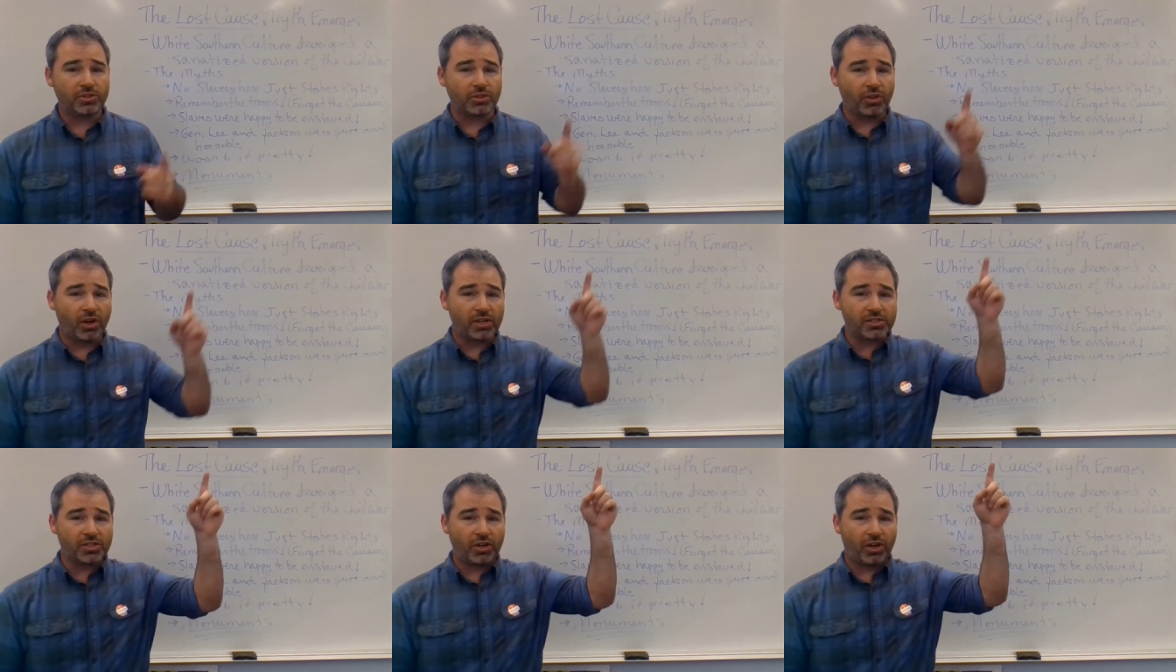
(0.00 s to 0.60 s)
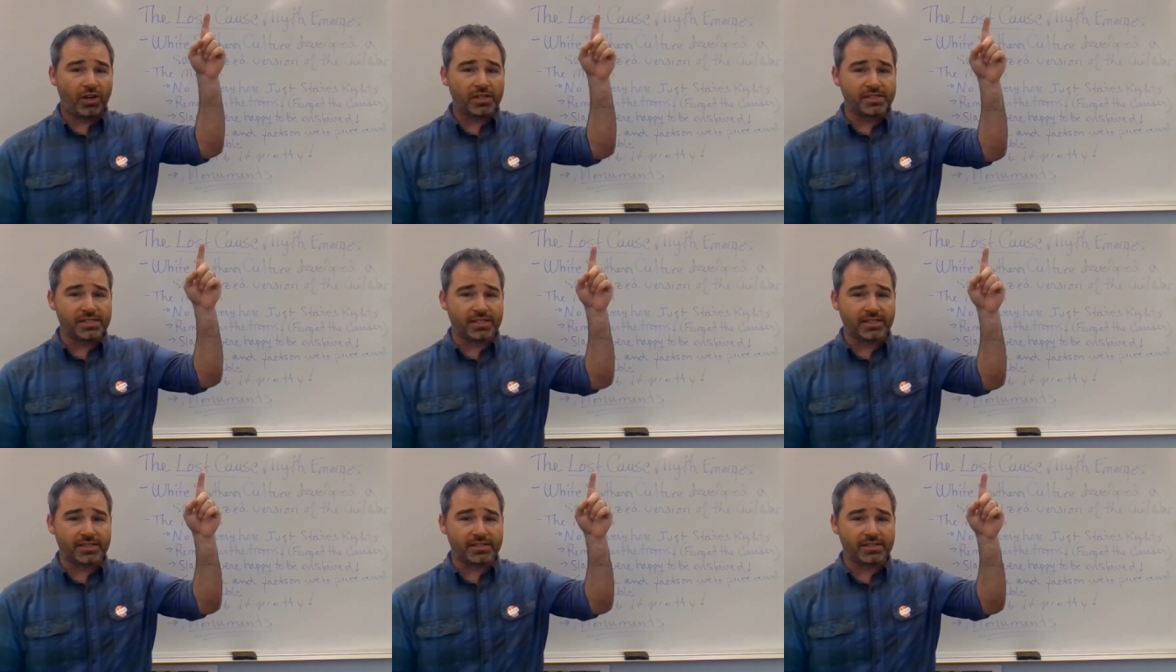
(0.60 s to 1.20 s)
What the lost
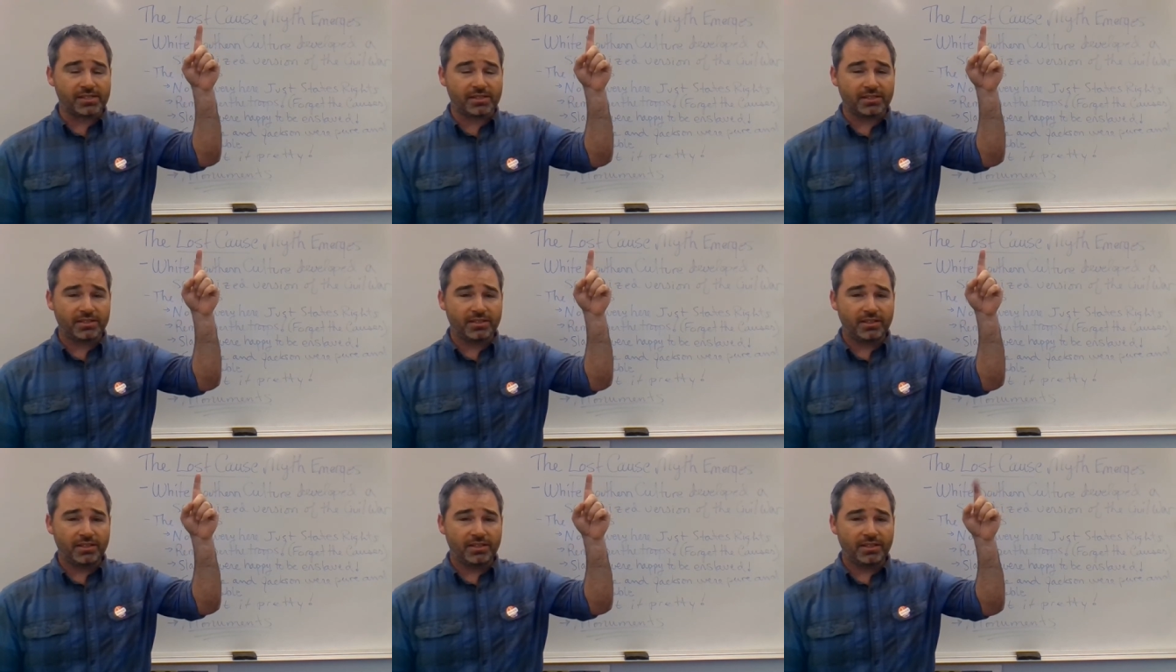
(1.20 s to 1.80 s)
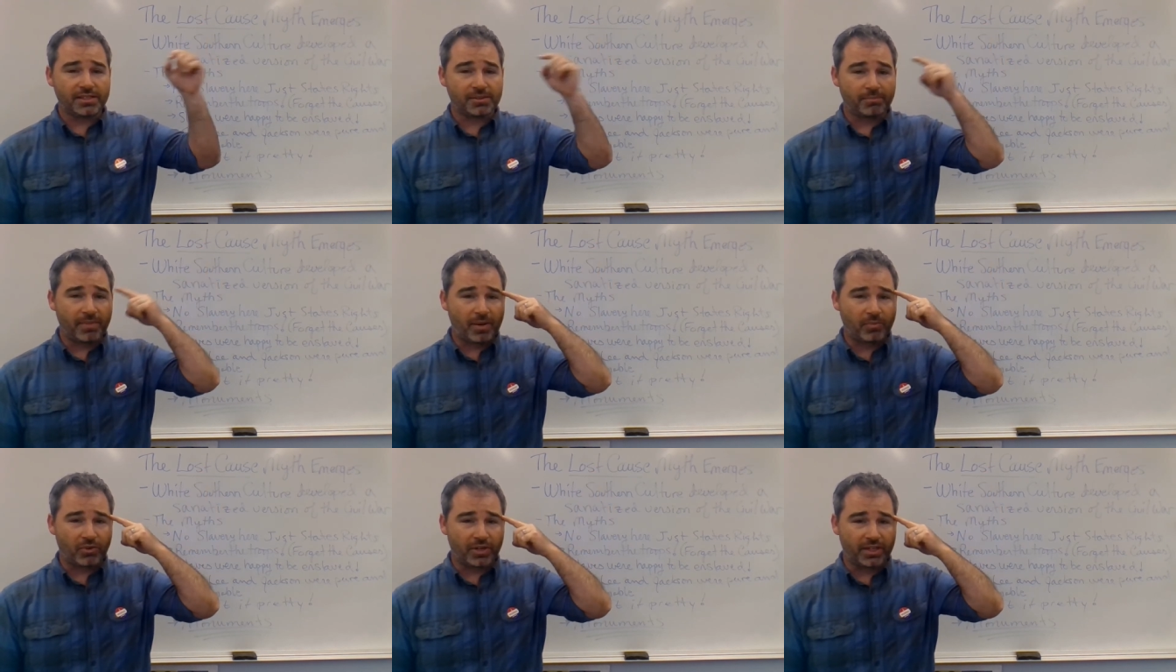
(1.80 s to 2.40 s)
cause is, is a
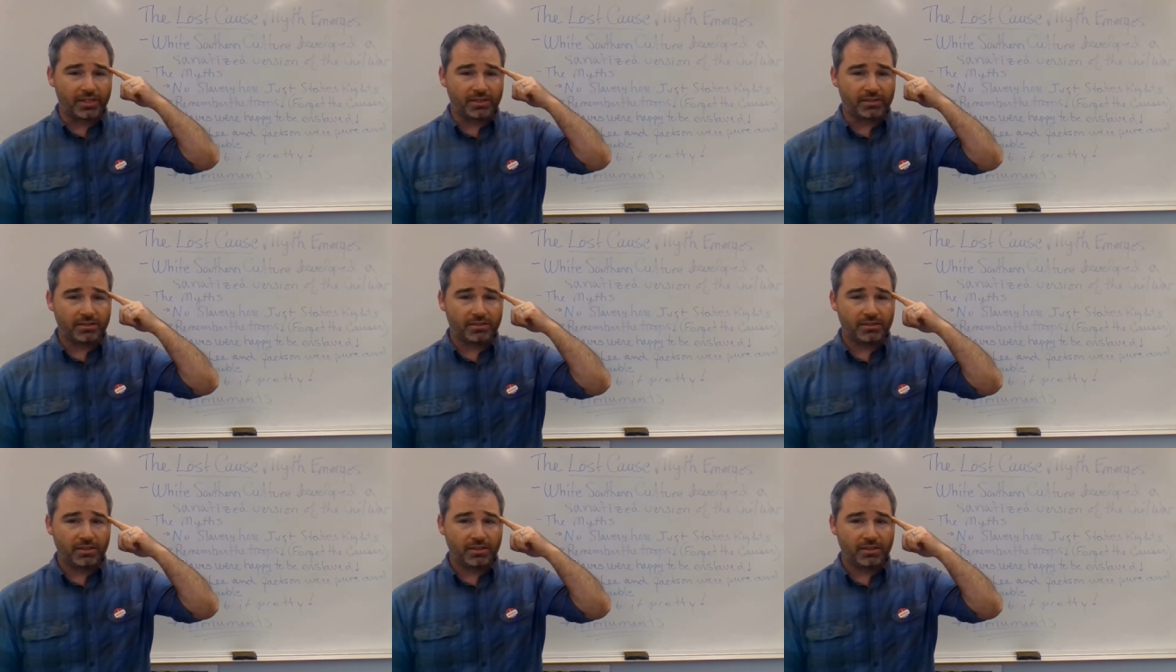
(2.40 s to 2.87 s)
memory.